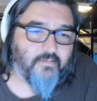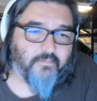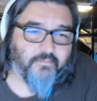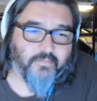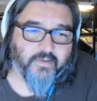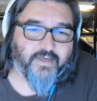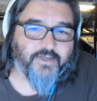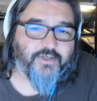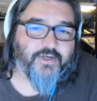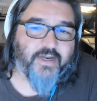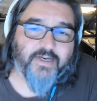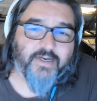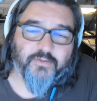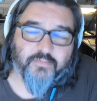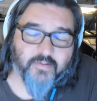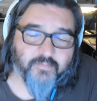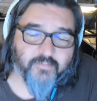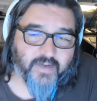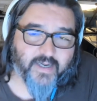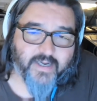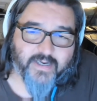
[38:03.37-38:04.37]
but I changed
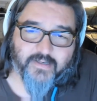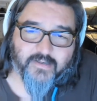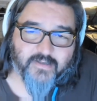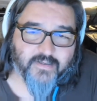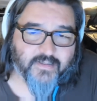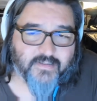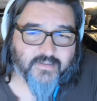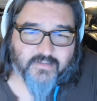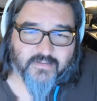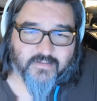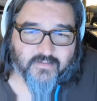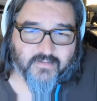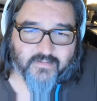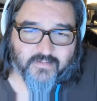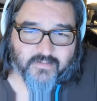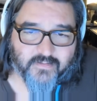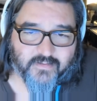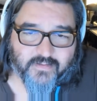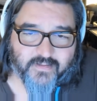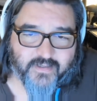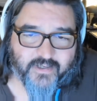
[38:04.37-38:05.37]
my mind because,
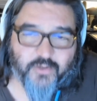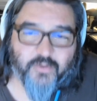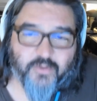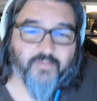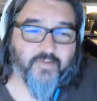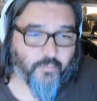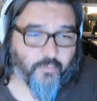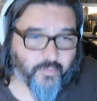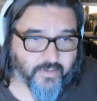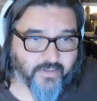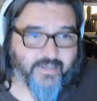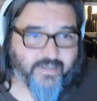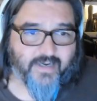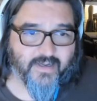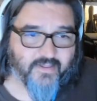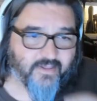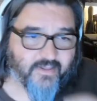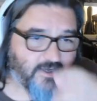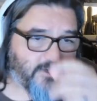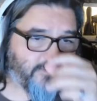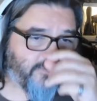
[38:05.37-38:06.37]
if I really
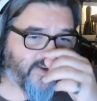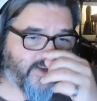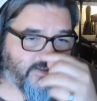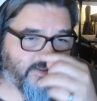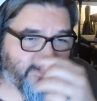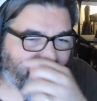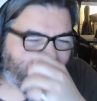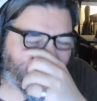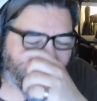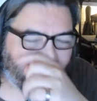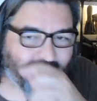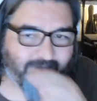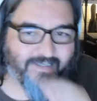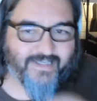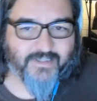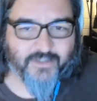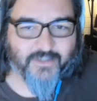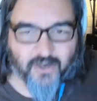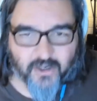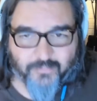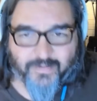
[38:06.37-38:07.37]
can't think of anything, I'll at
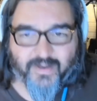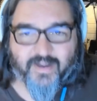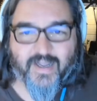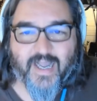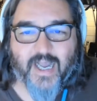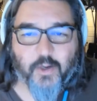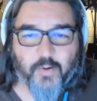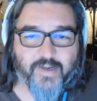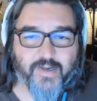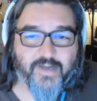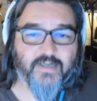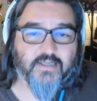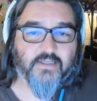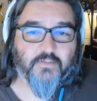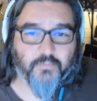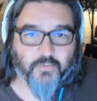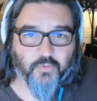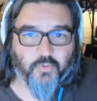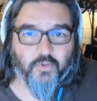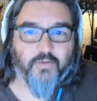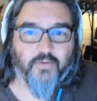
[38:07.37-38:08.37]
least talk about how I
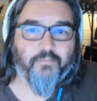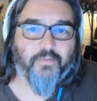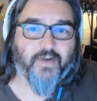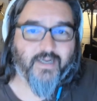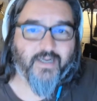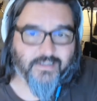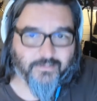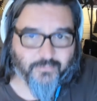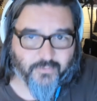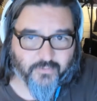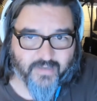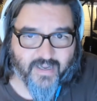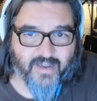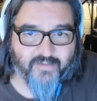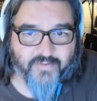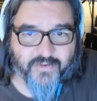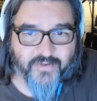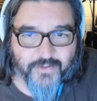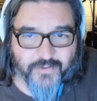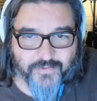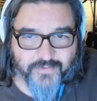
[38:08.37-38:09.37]
explored possible
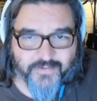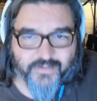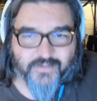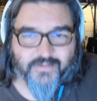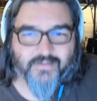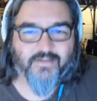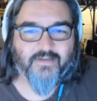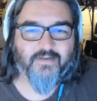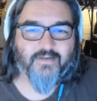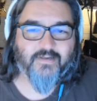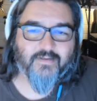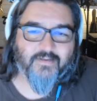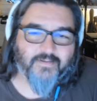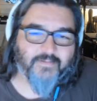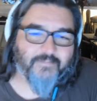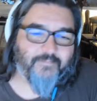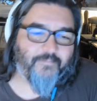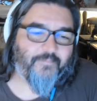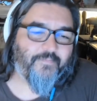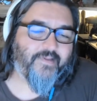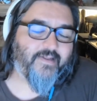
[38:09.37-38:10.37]
avenues.
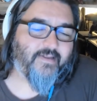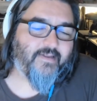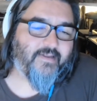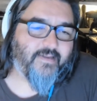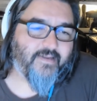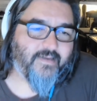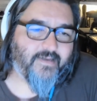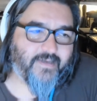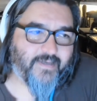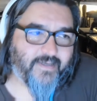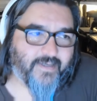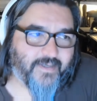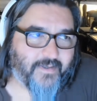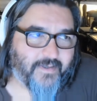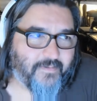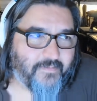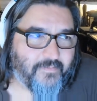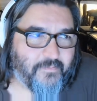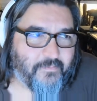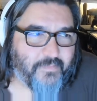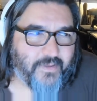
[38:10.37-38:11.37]

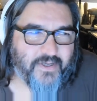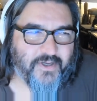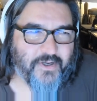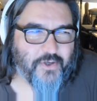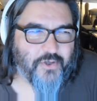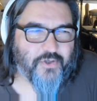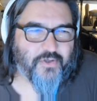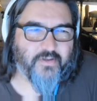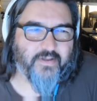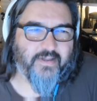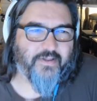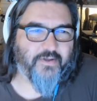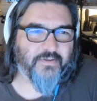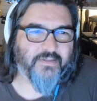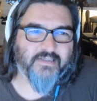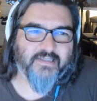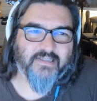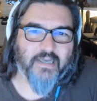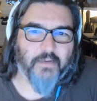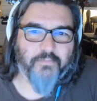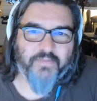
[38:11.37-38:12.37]
But usually
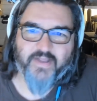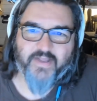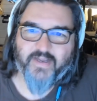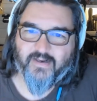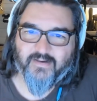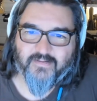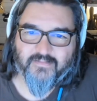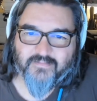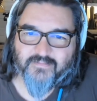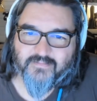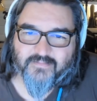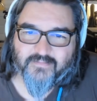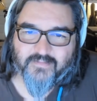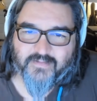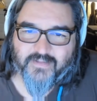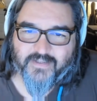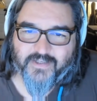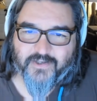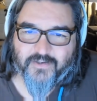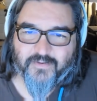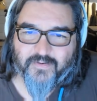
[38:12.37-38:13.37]
there's something,
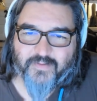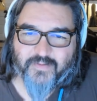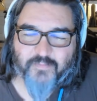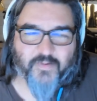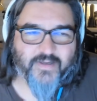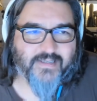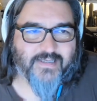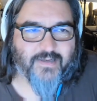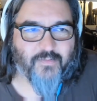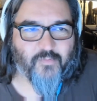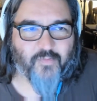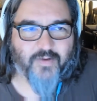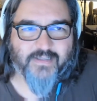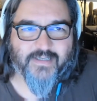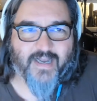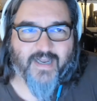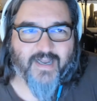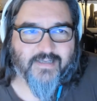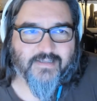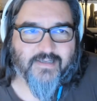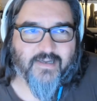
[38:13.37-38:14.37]
and when someone's
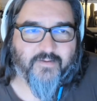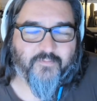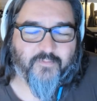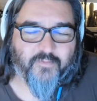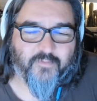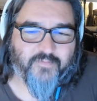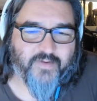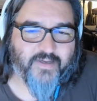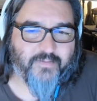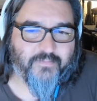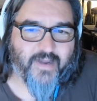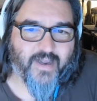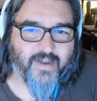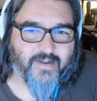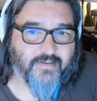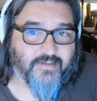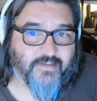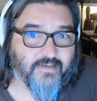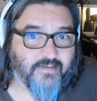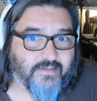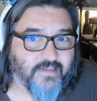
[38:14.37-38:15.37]
asking for feedback,
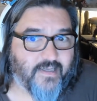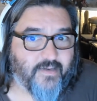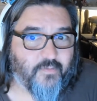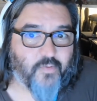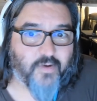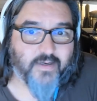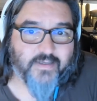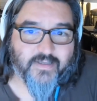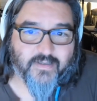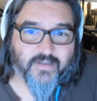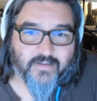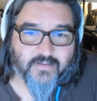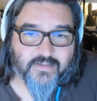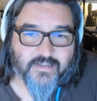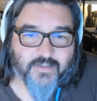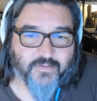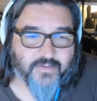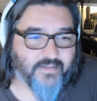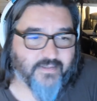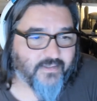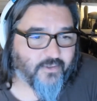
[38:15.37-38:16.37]
it's because they want it.
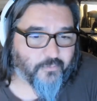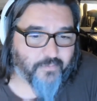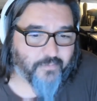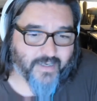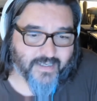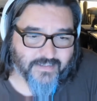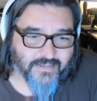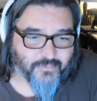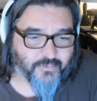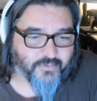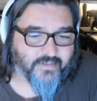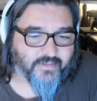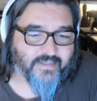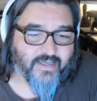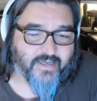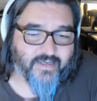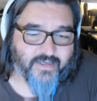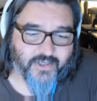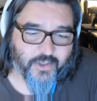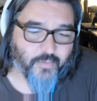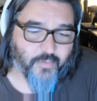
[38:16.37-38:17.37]
So it's still possible to
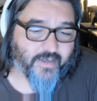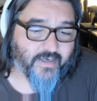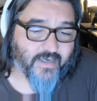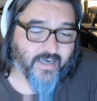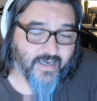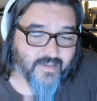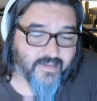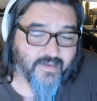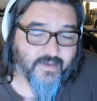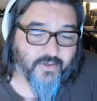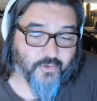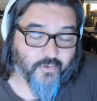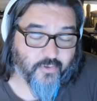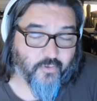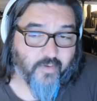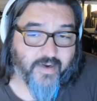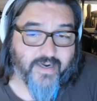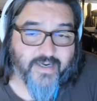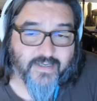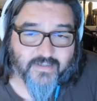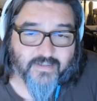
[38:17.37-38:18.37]
say, you know what, I think you're
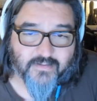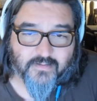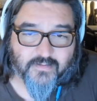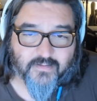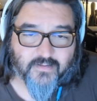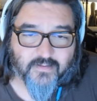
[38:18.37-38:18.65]
great.